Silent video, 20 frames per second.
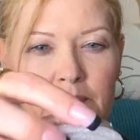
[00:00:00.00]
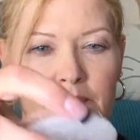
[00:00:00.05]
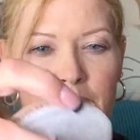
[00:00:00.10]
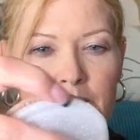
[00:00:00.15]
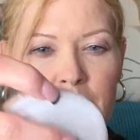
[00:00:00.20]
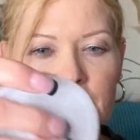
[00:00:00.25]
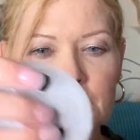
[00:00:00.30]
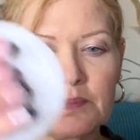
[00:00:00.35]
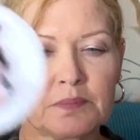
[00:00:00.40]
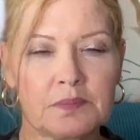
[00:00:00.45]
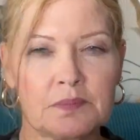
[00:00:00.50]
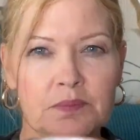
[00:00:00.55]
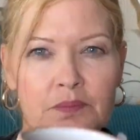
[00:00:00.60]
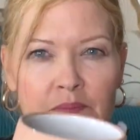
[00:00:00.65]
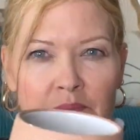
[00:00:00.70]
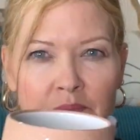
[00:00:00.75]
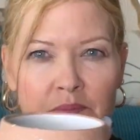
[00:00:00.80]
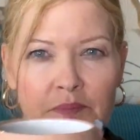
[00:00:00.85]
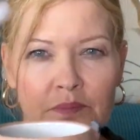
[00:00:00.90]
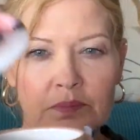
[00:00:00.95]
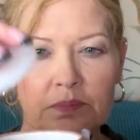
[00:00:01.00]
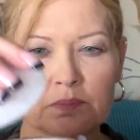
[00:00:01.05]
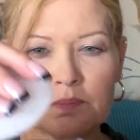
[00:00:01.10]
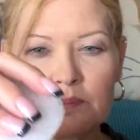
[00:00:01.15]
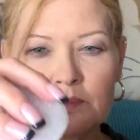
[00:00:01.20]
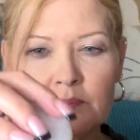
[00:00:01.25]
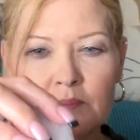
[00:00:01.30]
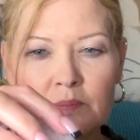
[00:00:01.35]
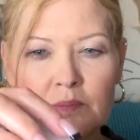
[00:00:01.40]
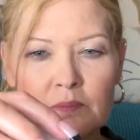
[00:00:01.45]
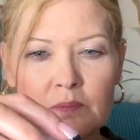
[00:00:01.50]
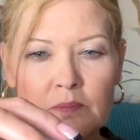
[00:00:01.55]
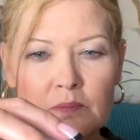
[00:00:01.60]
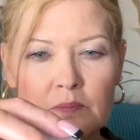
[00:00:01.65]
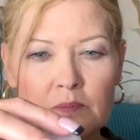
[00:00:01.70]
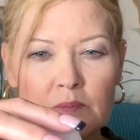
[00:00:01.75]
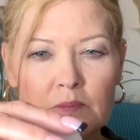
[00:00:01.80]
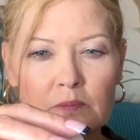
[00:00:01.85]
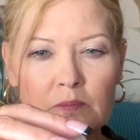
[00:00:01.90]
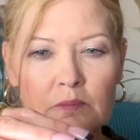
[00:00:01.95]

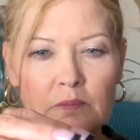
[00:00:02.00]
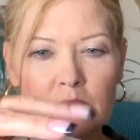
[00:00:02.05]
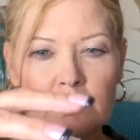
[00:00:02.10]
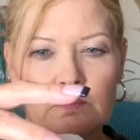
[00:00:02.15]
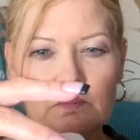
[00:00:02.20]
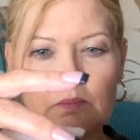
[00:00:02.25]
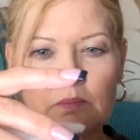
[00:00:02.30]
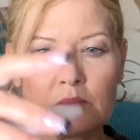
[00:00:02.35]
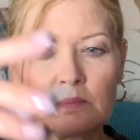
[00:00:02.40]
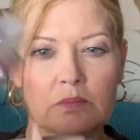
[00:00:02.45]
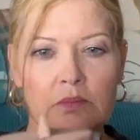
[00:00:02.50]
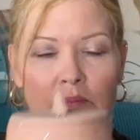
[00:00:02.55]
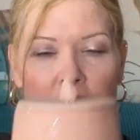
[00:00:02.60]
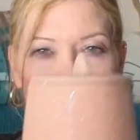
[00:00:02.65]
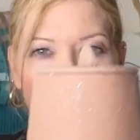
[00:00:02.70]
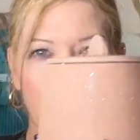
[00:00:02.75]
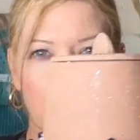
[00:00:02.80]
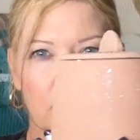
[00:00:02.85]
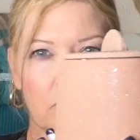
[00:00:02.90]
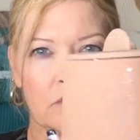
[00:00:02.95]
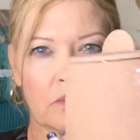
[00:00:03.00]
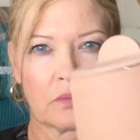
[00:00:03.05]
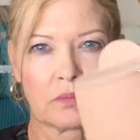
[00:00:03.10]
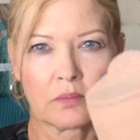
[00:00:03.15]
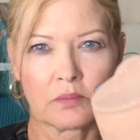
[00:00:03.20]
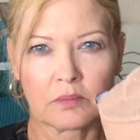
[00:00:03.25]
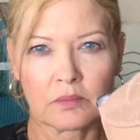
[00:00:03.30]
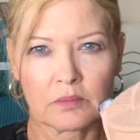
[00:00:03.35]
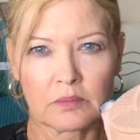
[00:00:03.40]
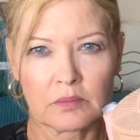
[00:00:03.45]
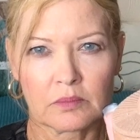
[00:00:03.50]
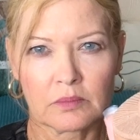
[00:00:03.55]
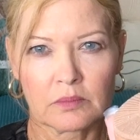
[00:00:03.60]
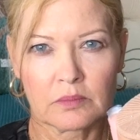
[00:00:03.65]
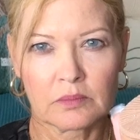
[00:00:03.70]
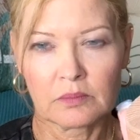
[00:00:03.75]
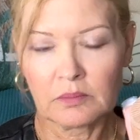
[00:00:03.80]
(no one is talking)